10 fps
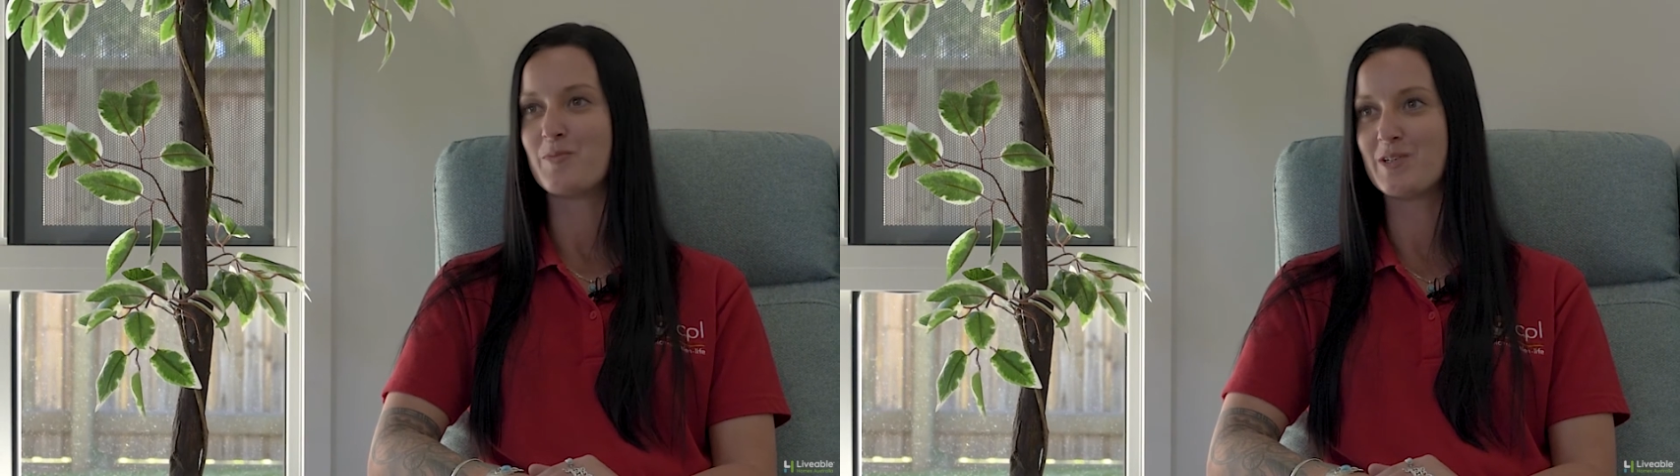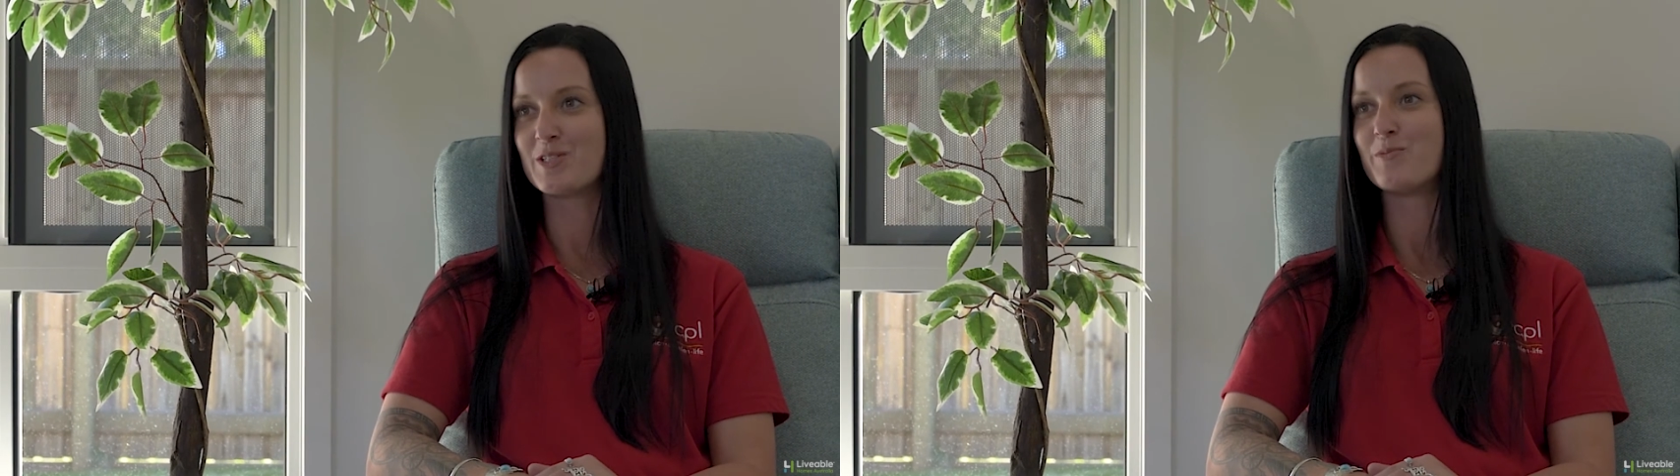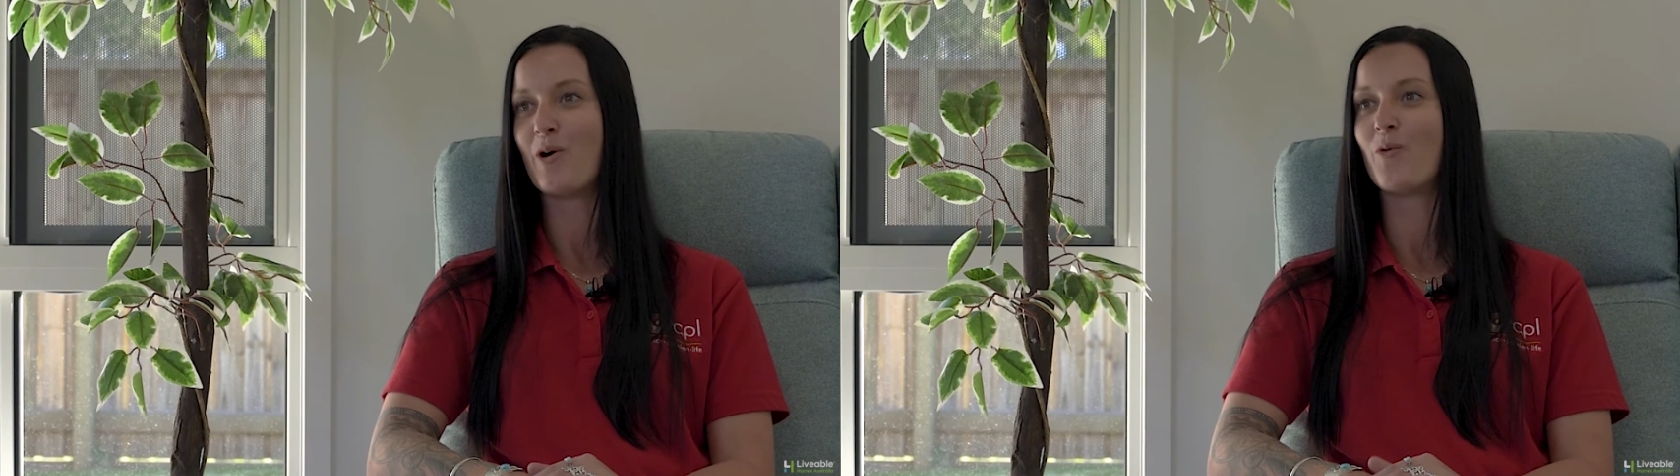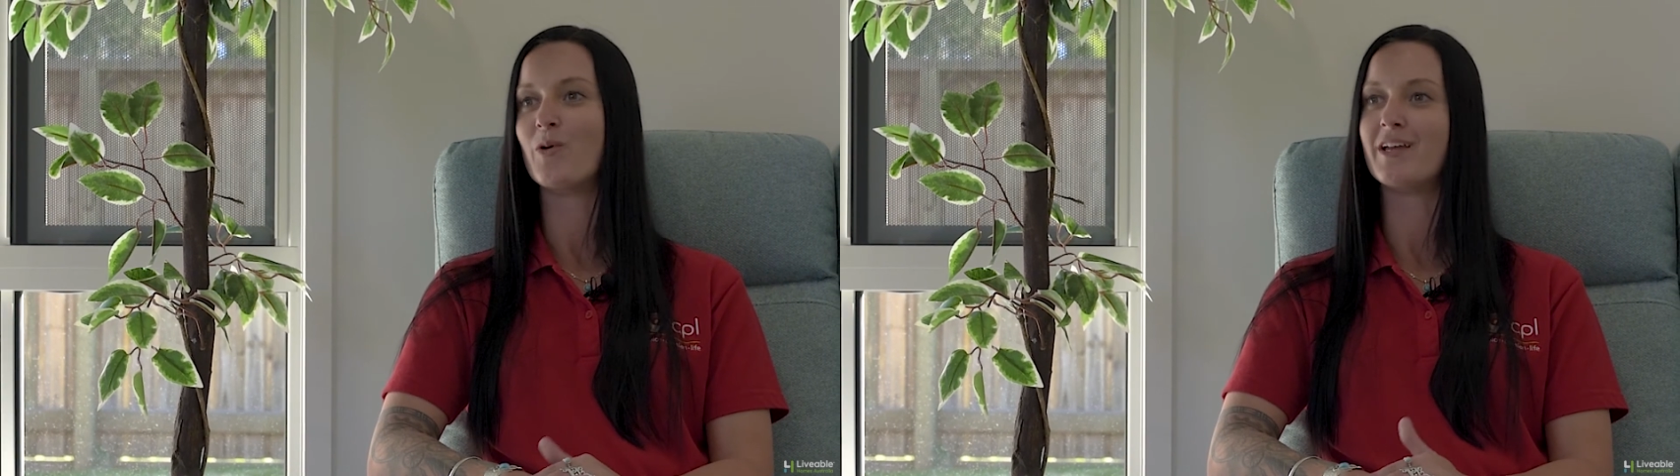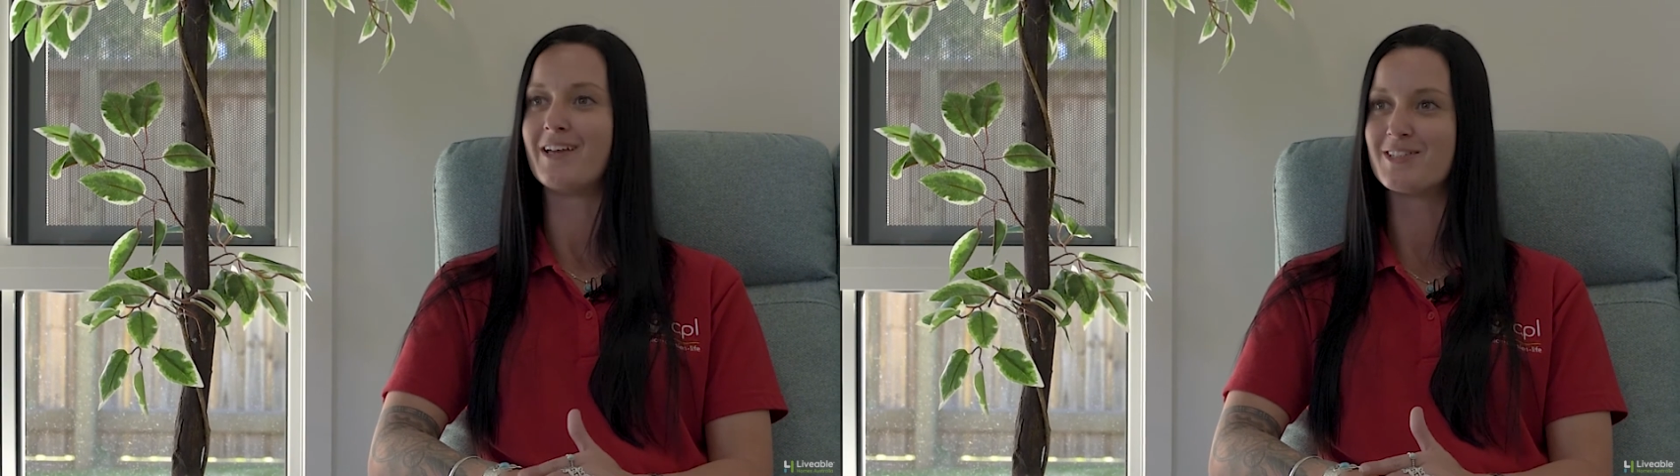big smile
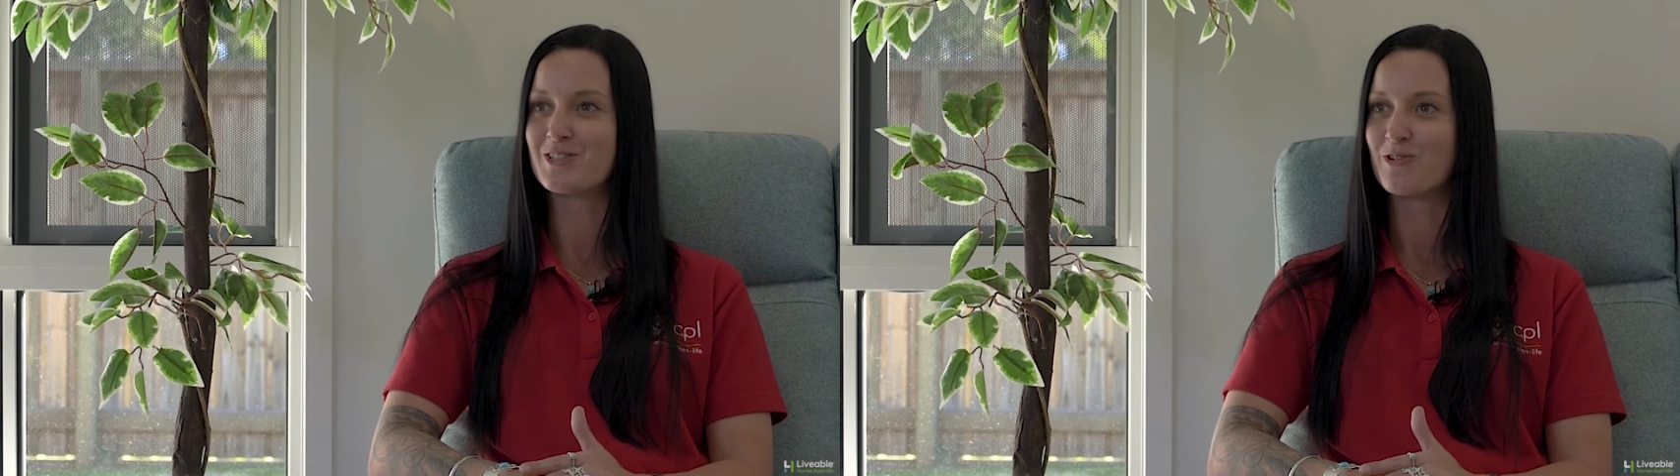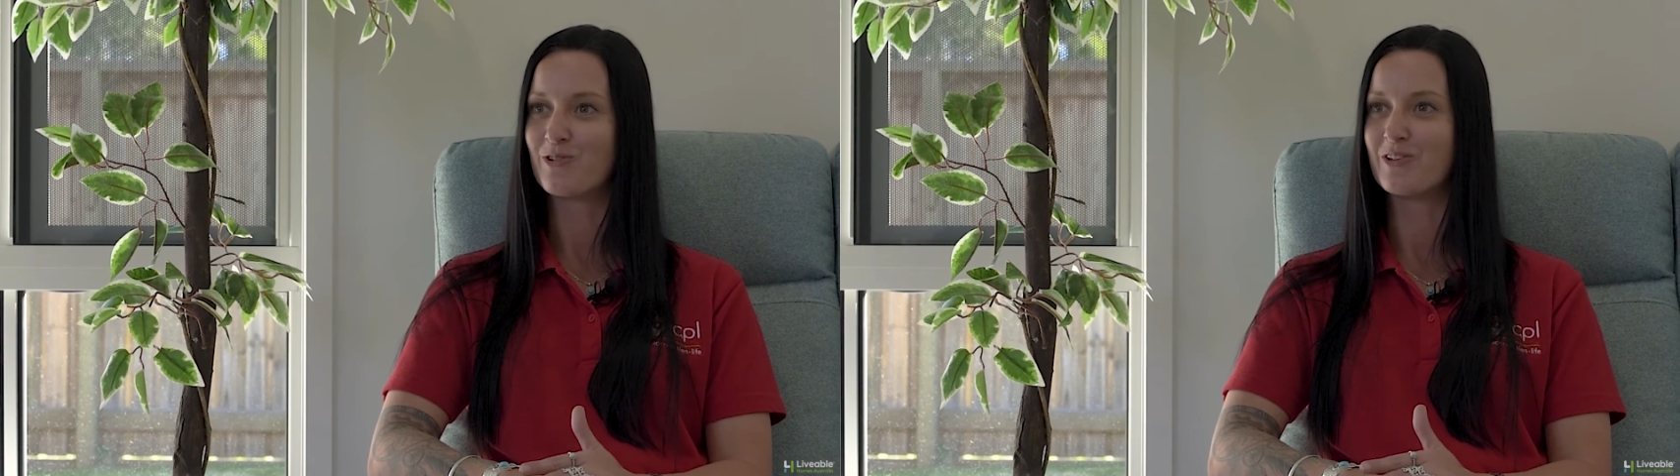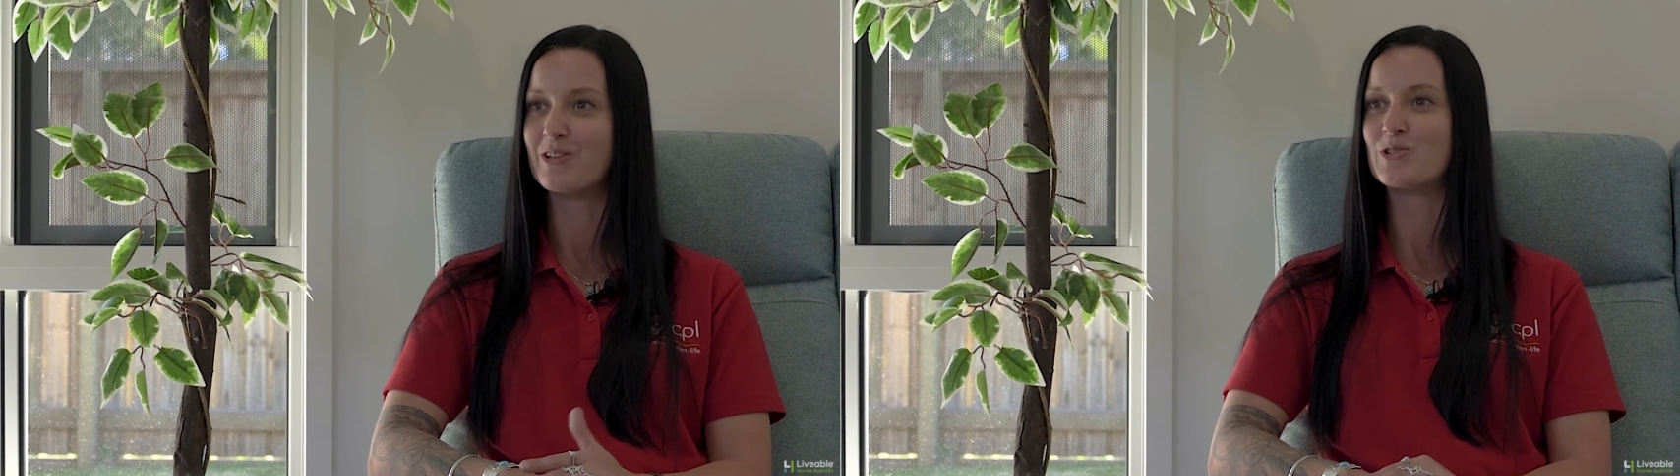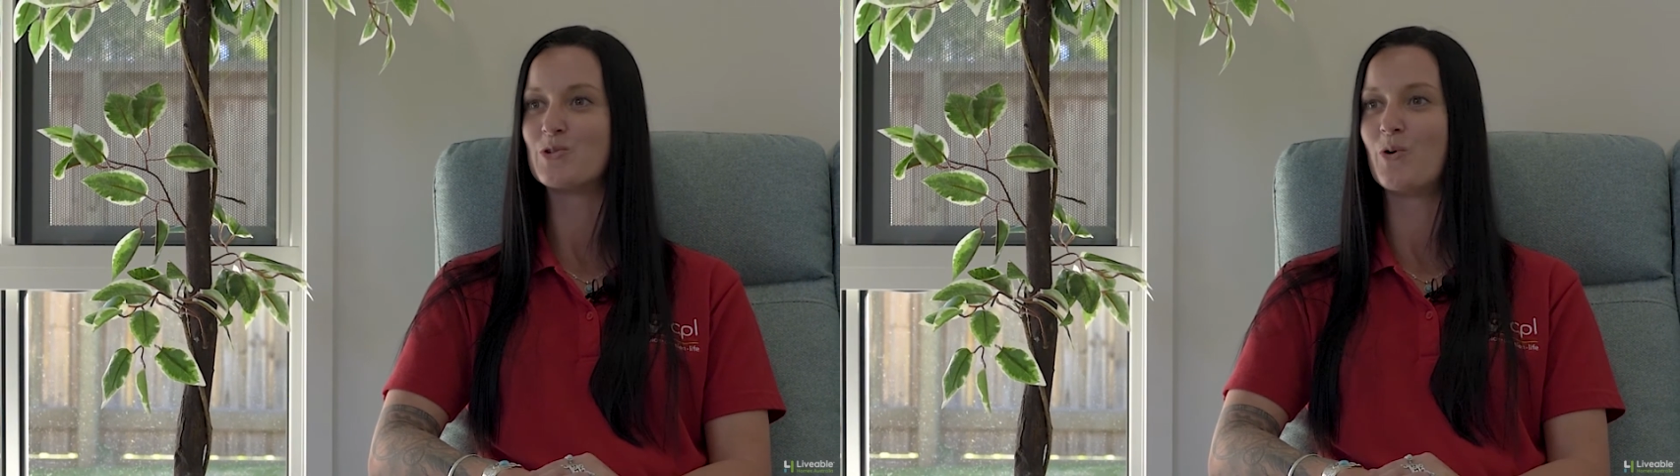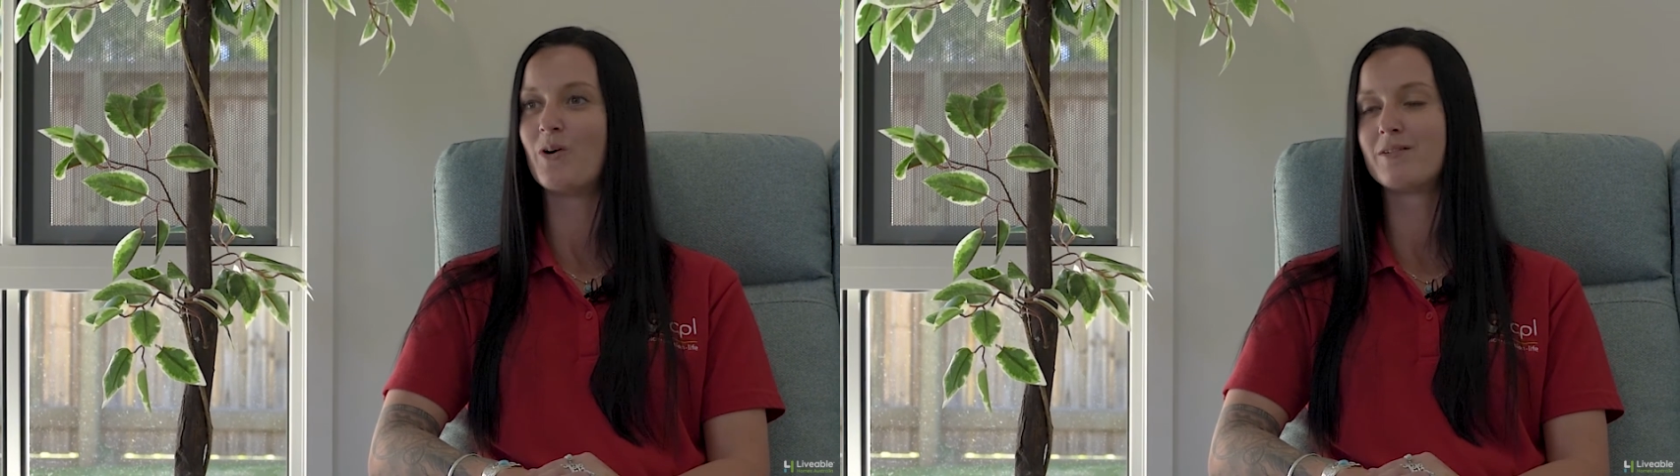when they enter the
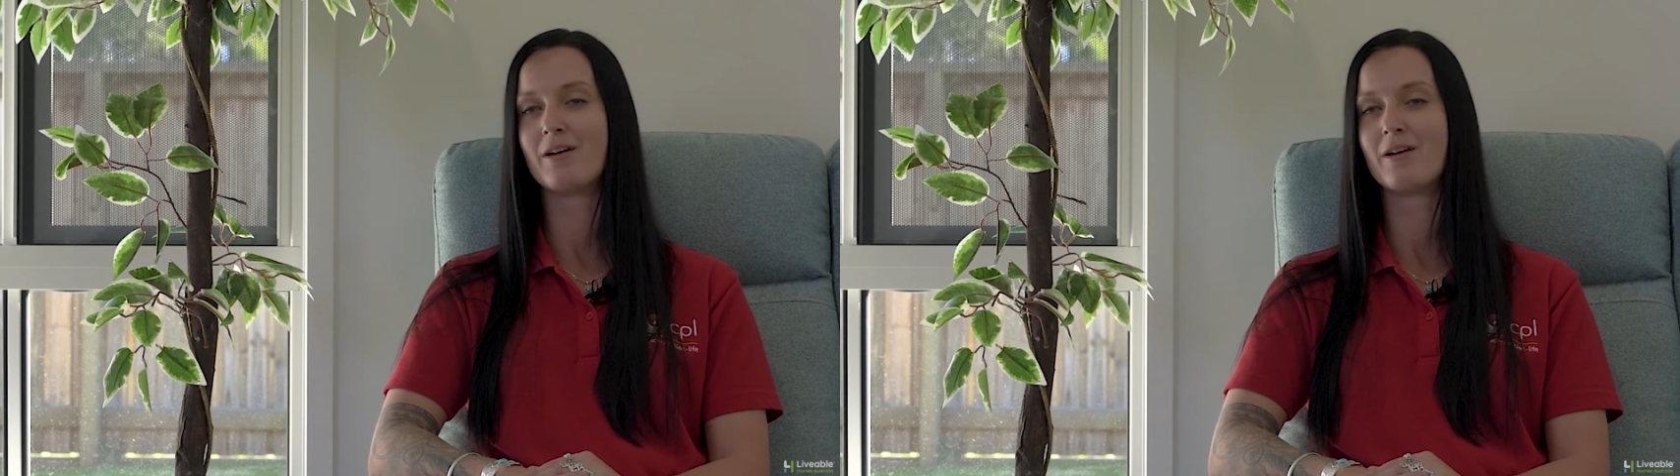door.